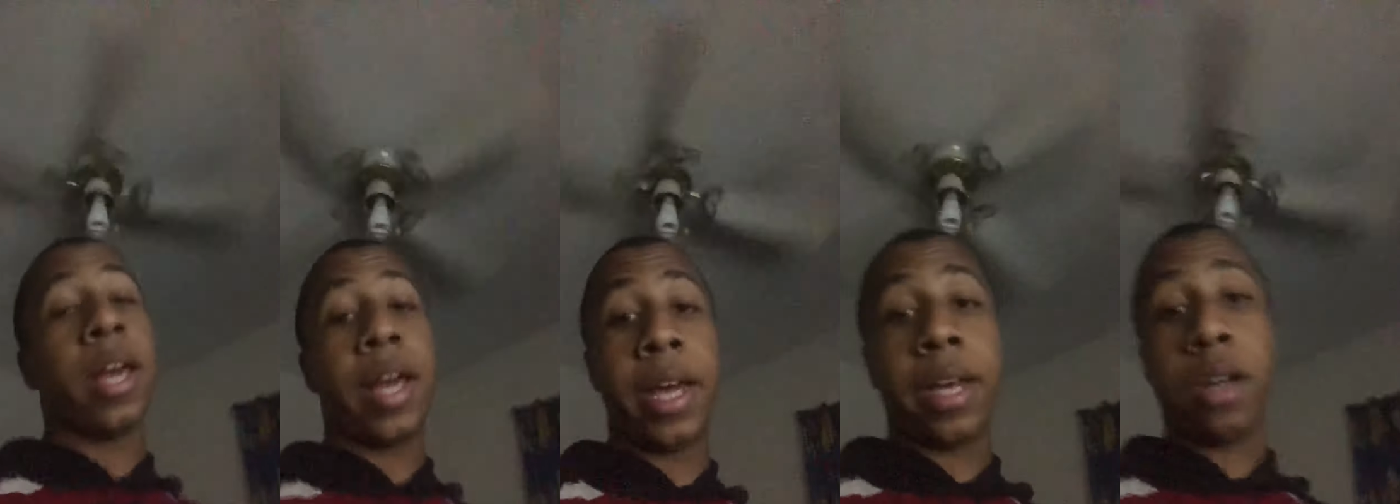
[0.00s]

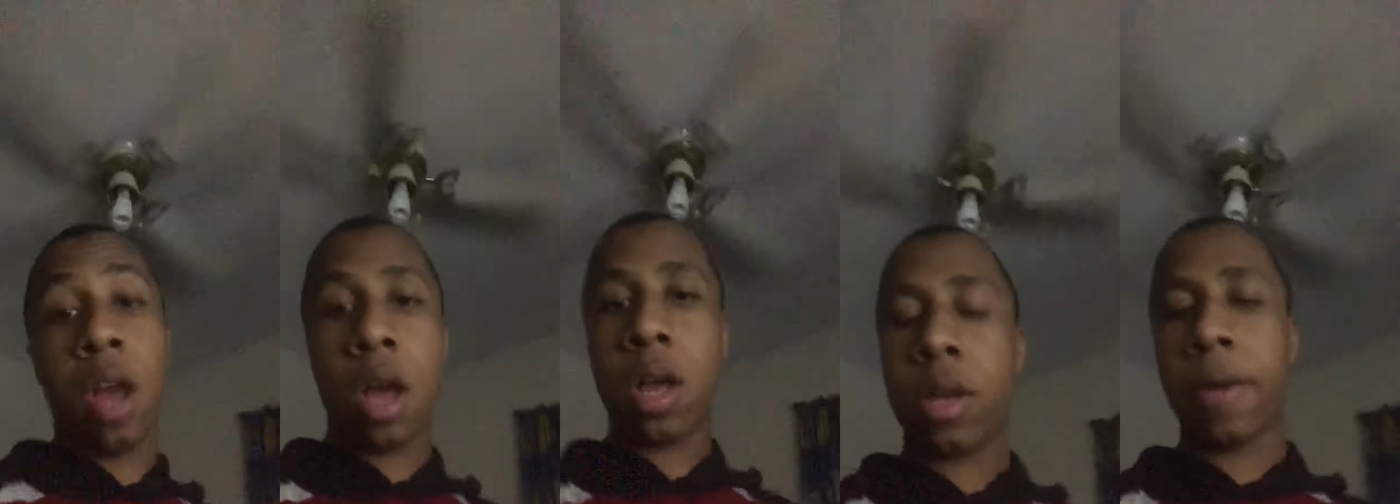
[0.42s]
And
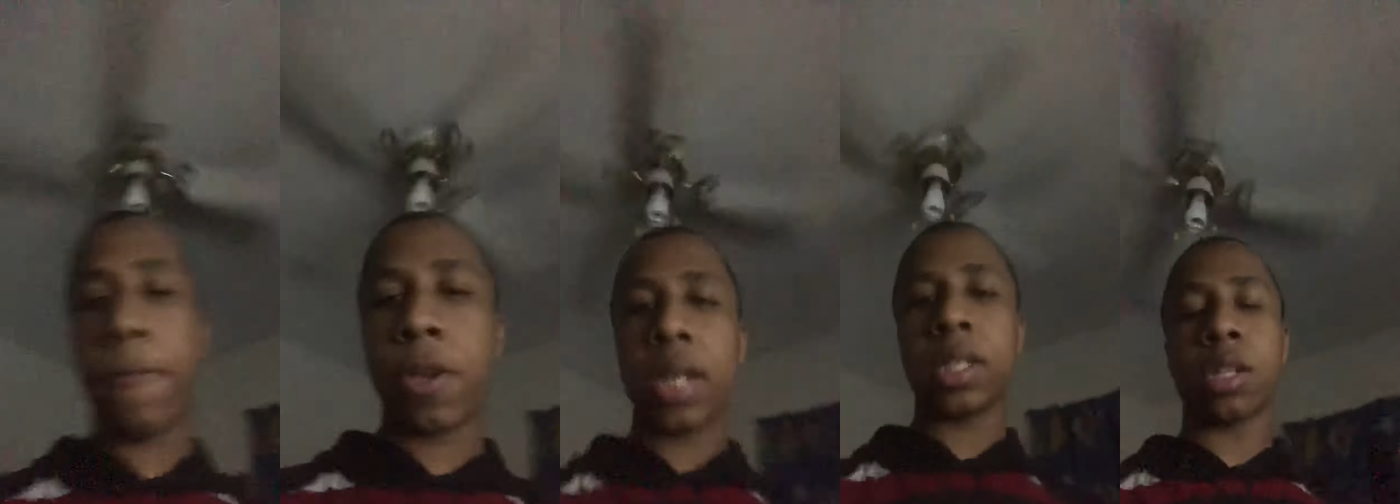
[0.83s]

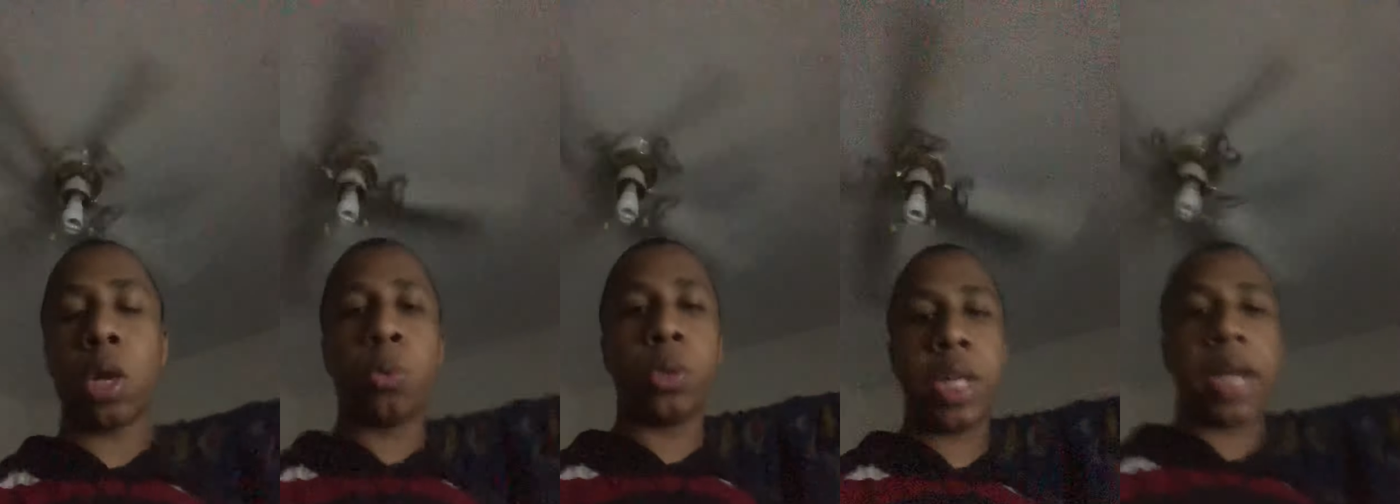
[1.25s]
if you guys
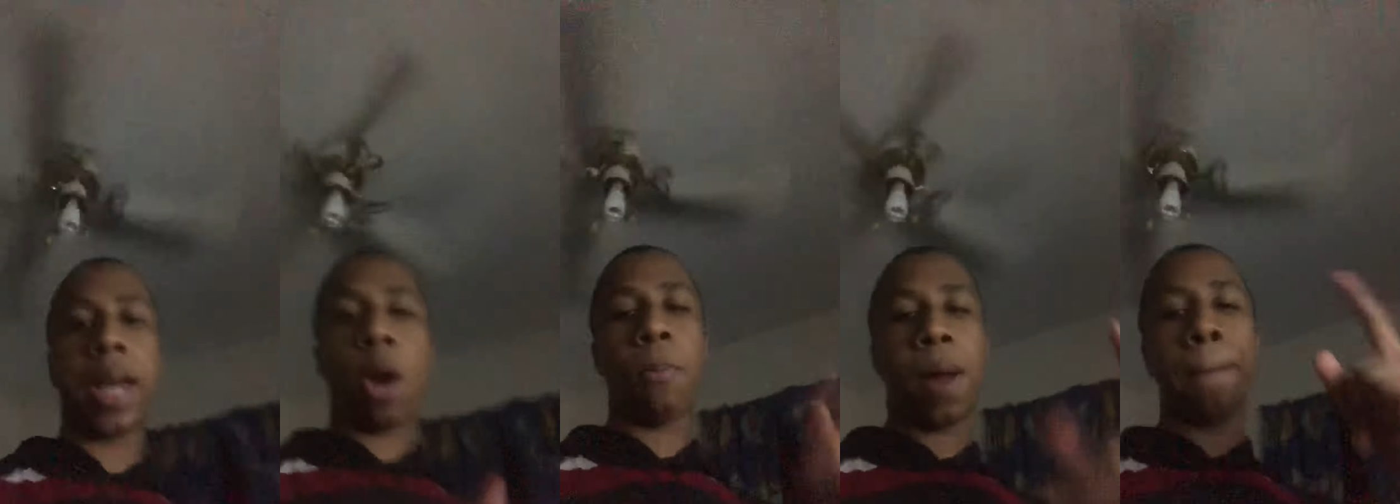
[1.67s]
go
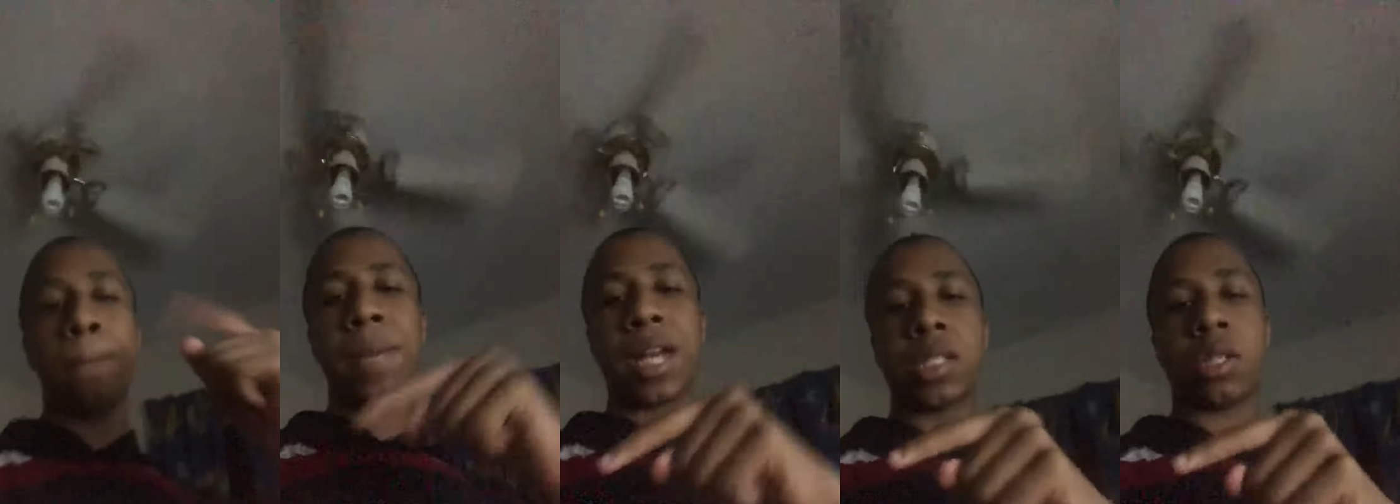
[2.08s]
check out my
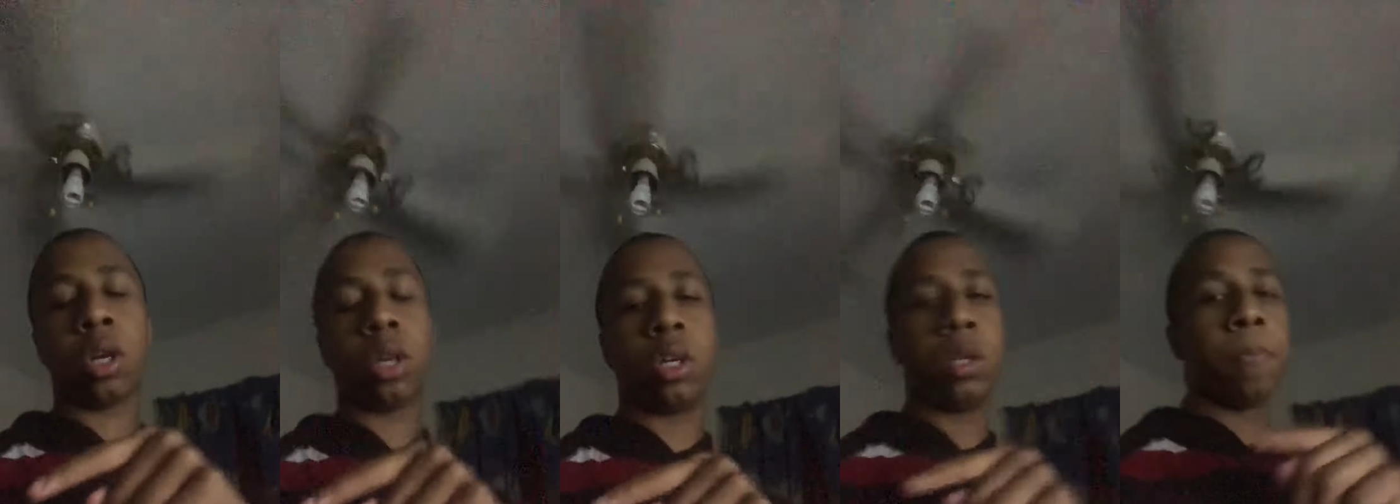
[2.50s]

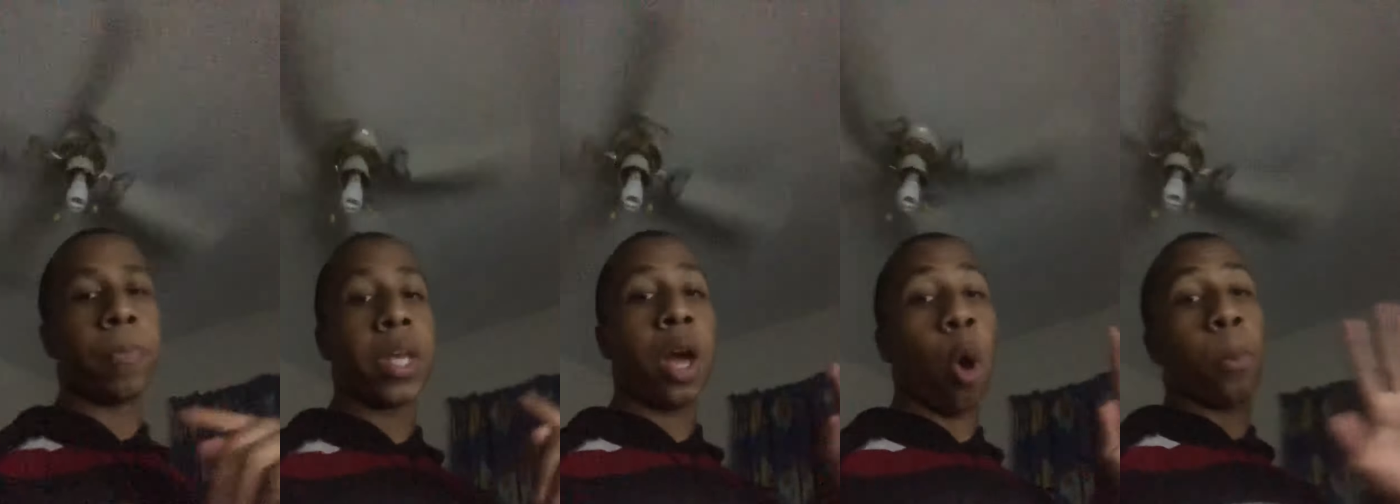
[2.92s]
mixer,
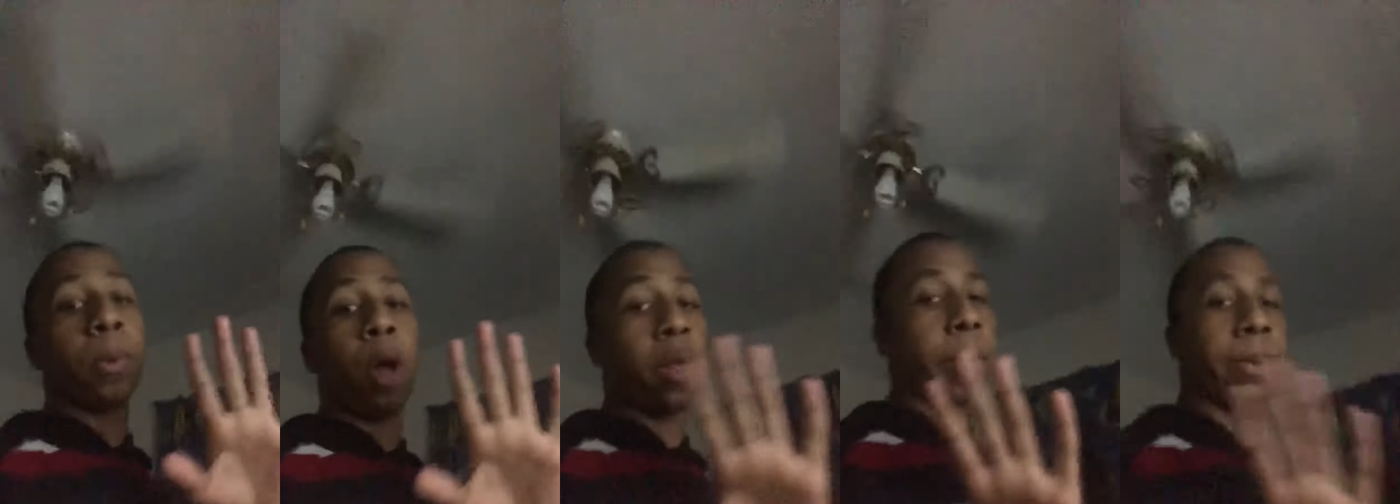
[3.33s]
I'll be
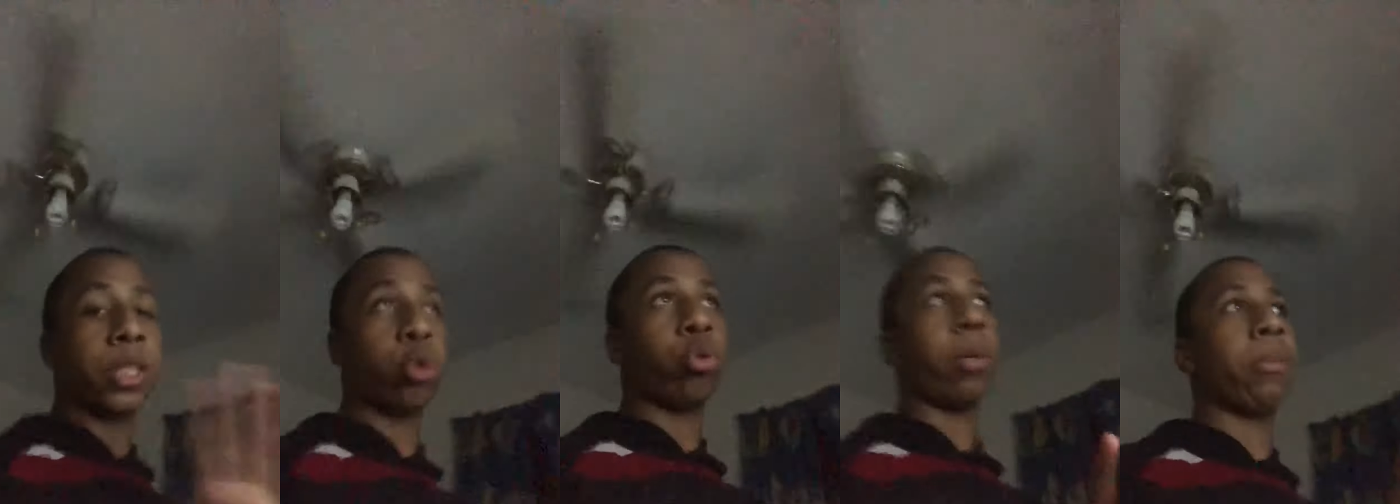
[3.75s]
probably be
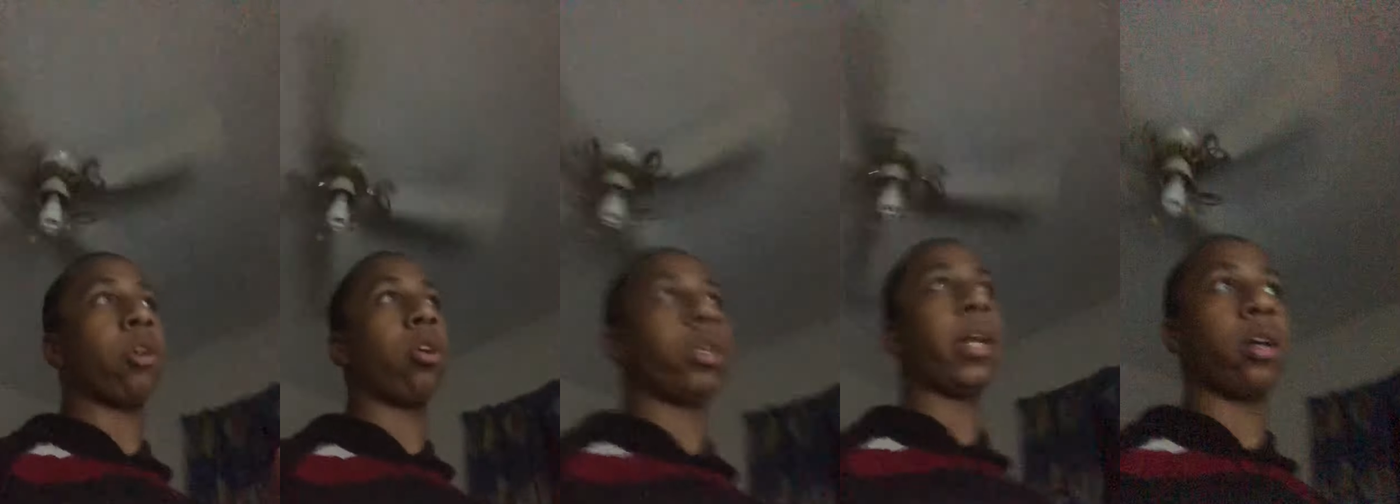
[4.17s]

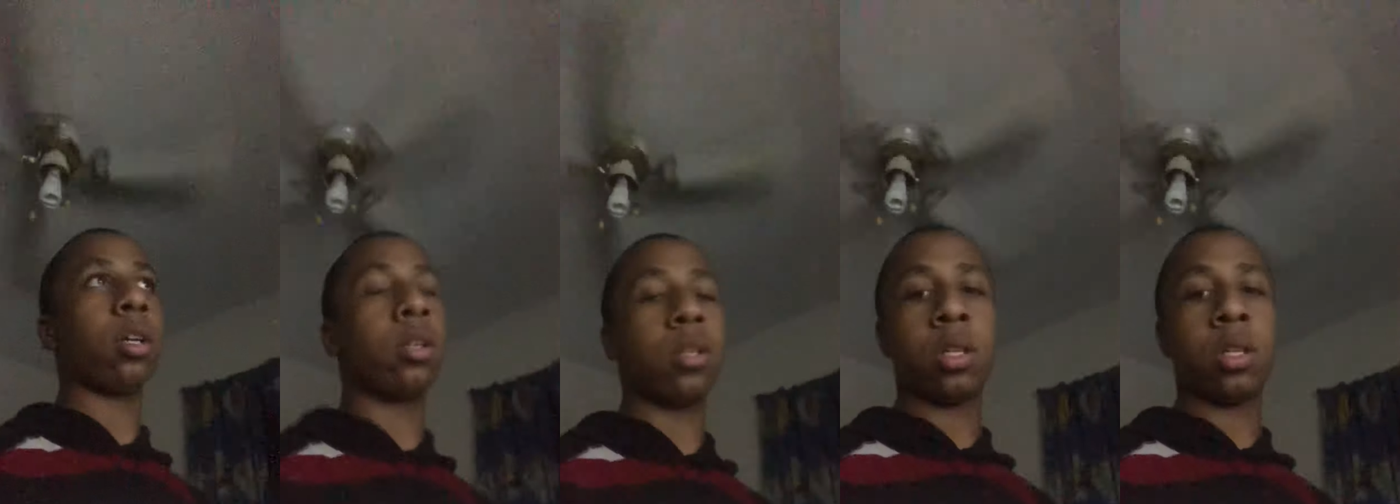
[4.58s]
streaming on now.